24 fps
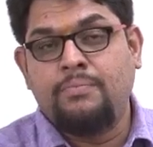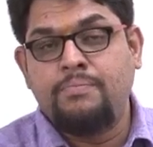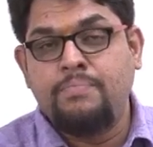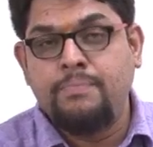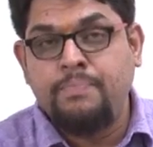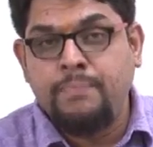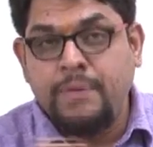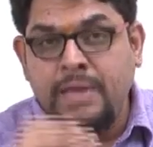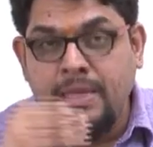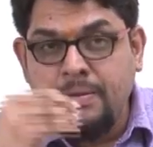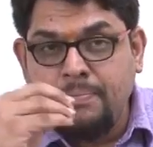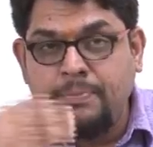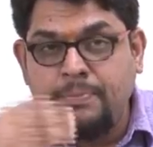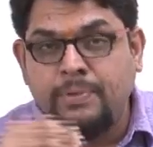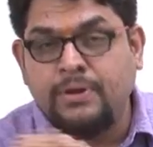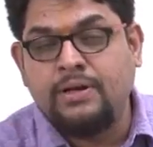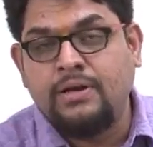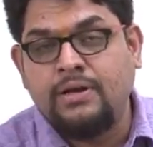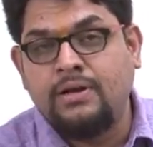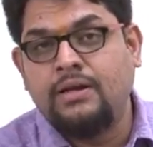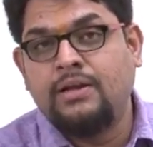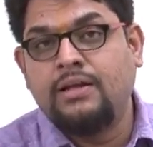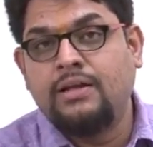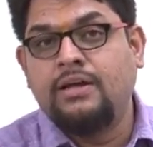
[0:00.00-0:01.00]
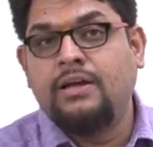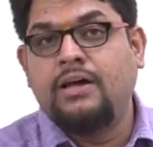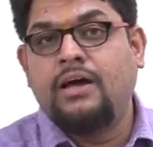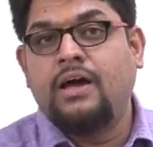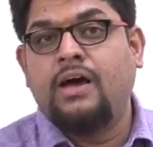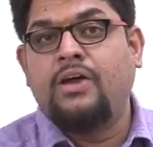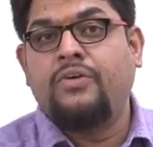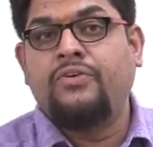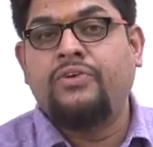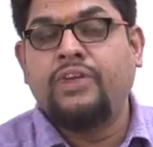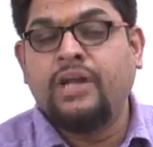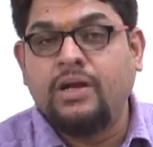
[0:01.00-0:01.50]
People
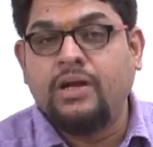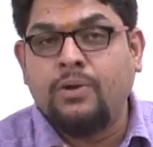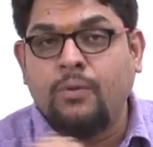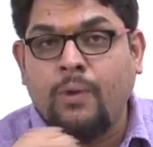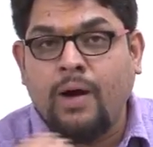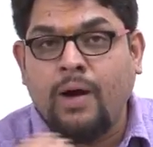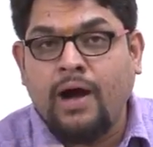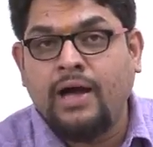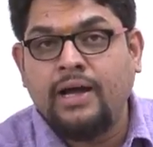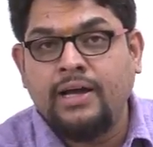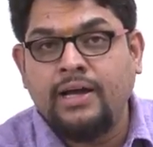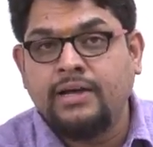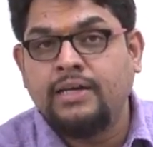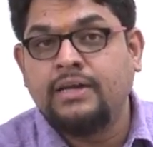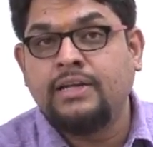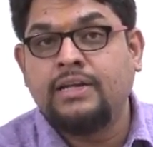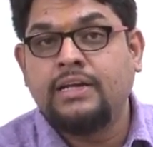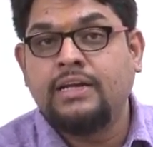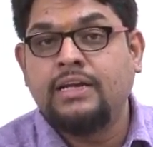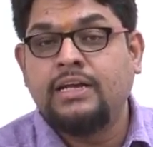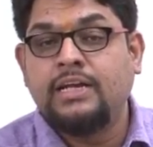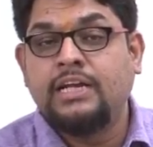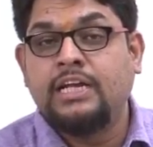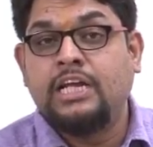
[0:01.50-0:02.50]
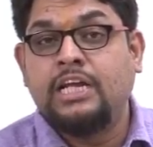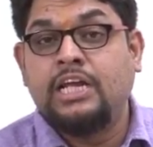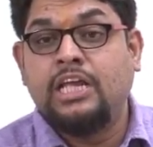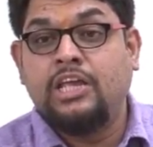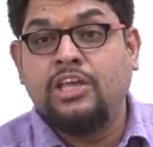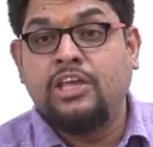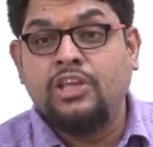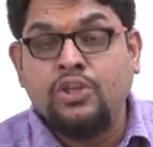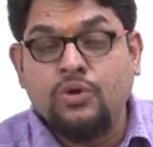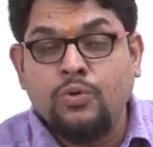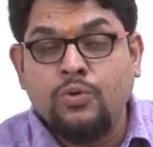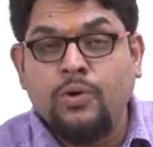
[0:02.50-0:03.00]
require
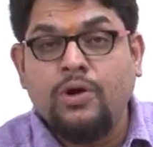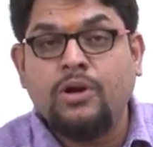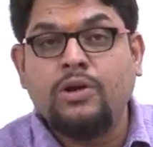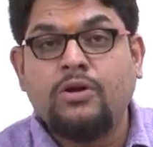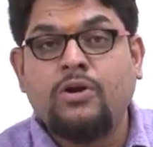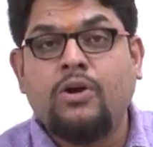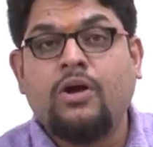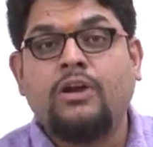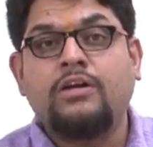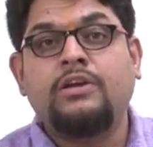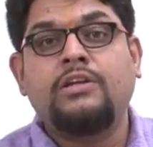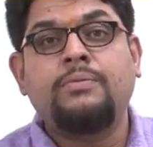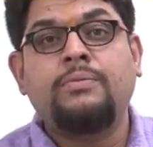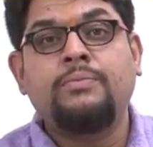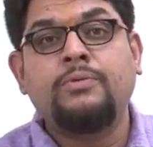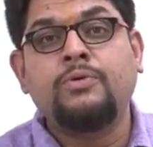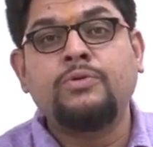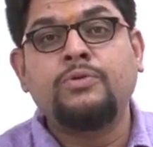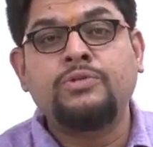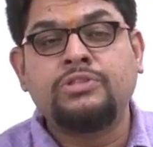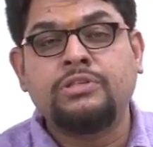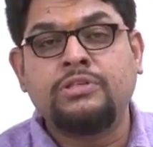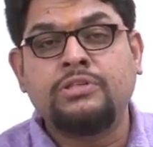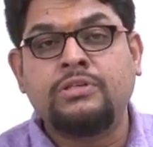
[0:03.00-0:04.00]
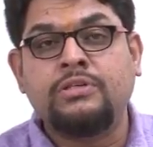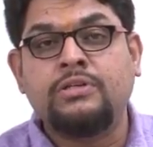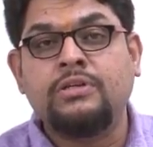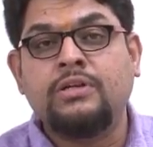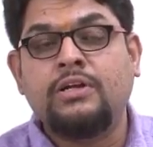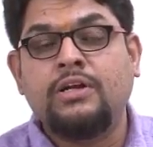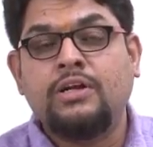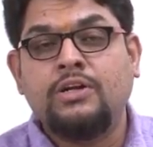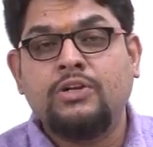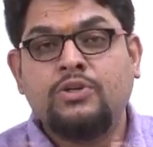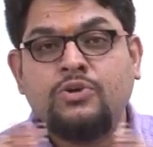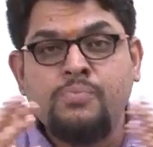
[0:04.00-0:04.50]
your contribution
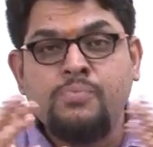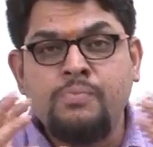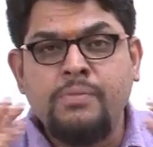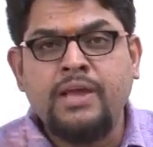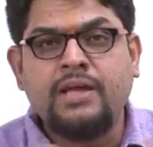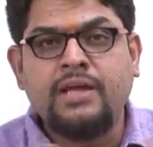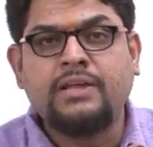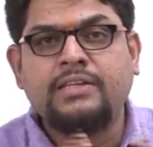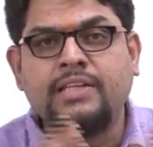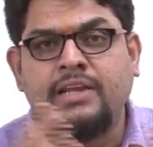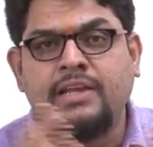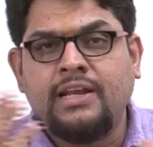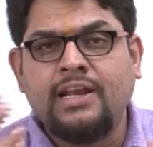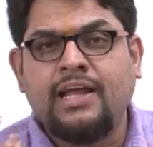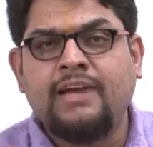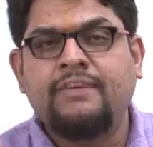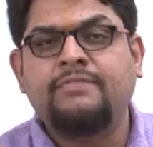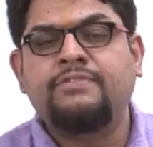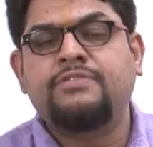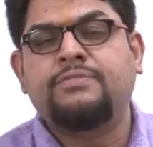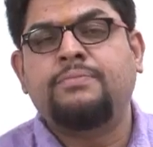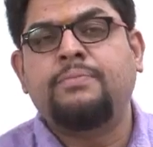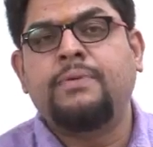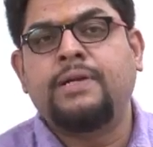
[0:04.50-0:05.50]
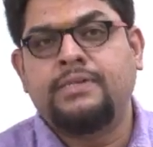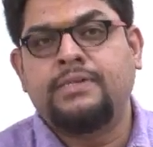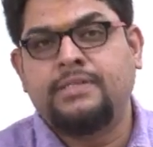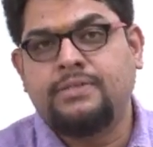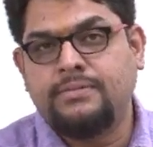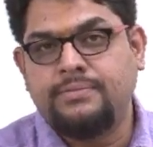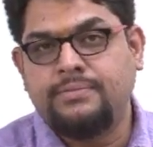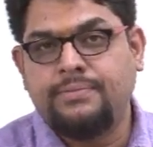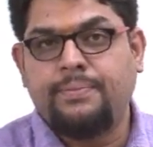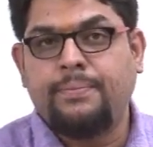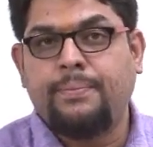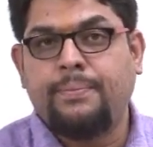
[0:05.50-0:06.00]
to make their lives better.
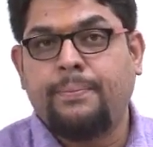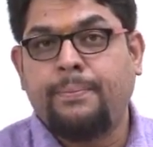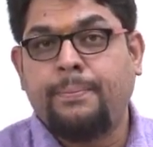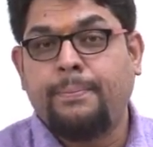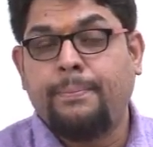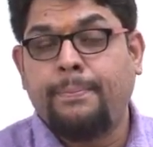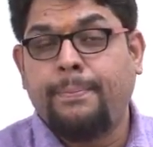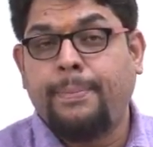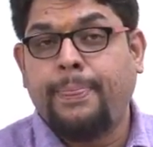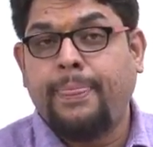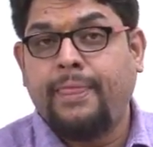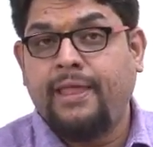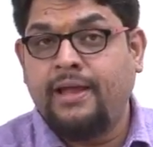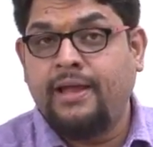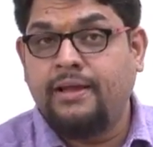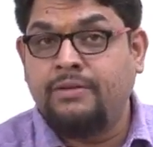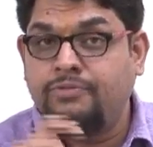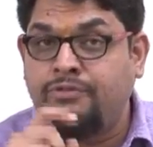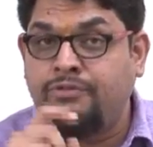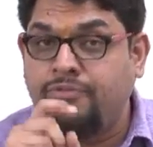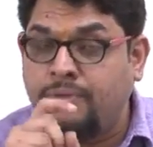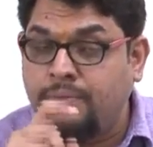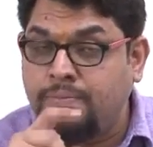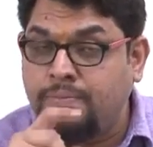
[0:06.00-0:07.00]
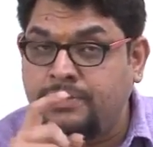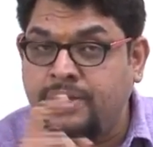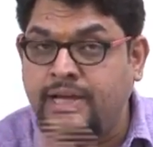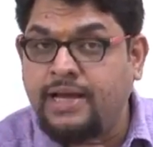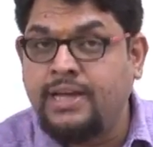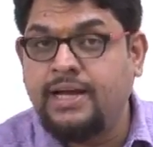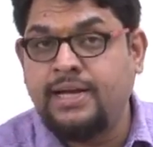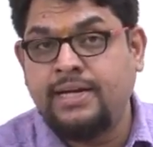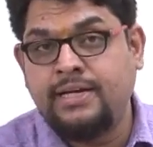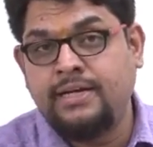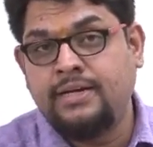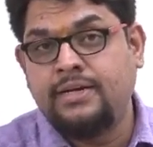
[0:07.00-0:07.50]
And from
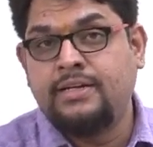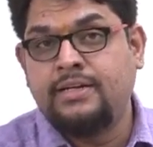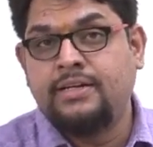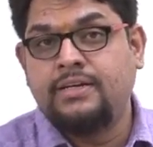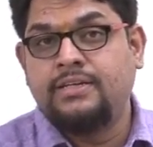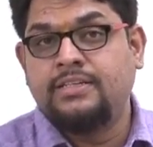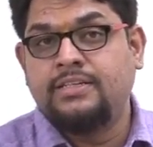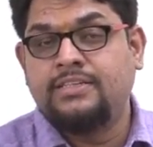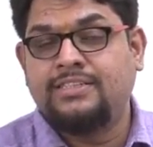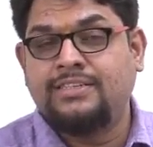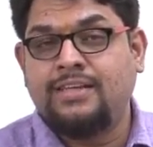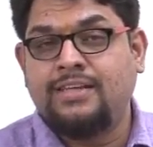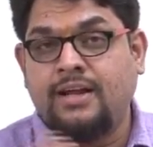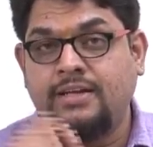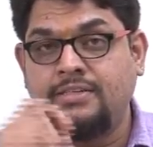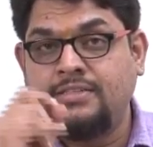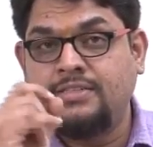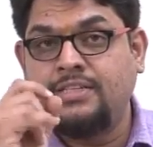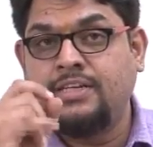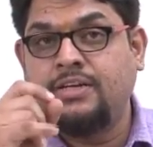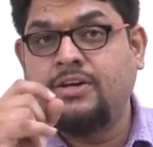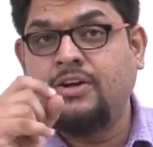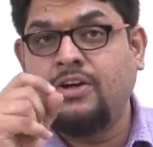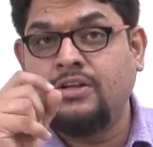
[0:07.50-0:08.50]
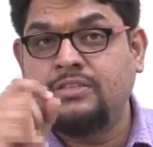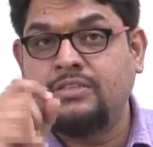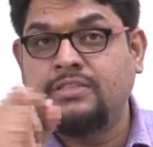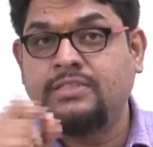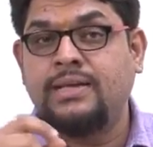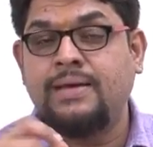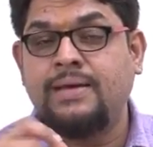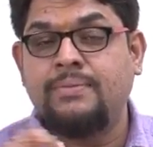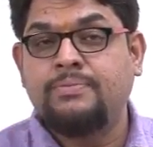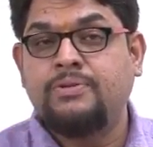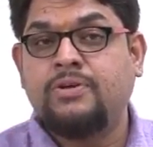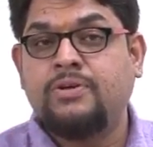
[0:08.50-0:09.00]
there starts the
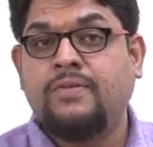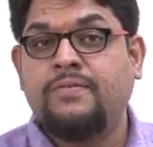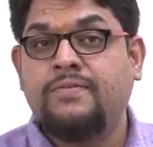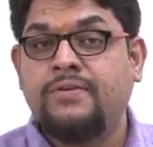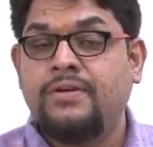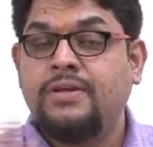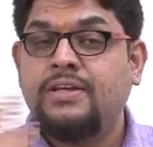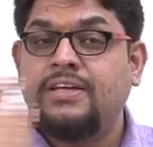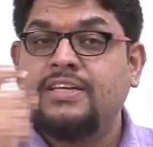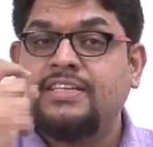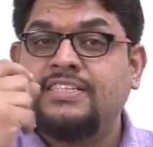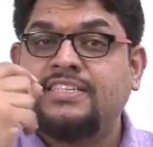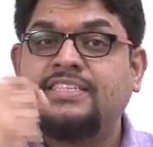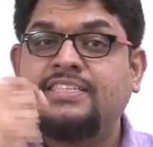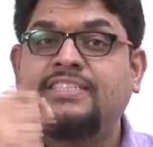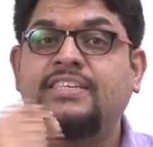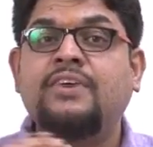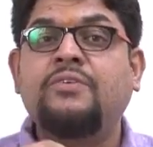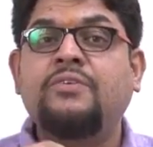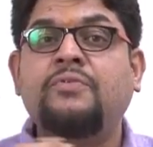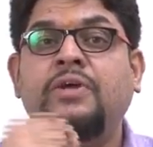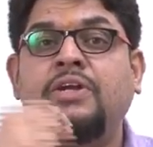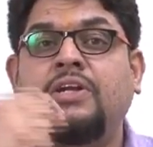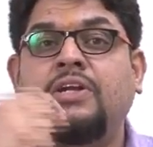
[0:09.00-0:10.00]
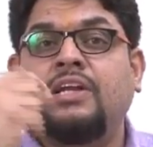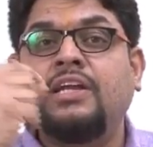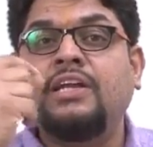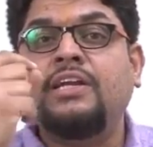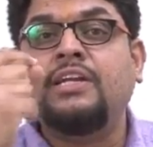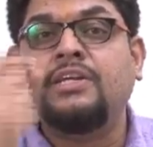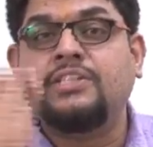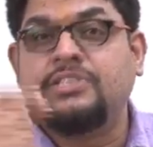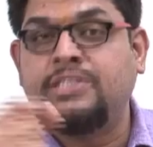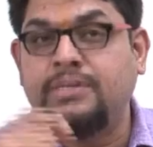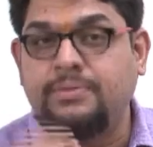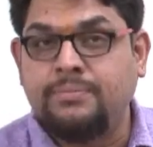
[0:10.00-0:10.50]
concept of servant
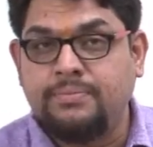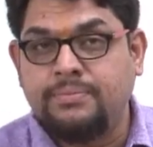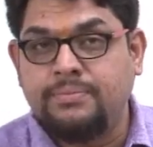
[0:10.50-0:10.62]
leadership.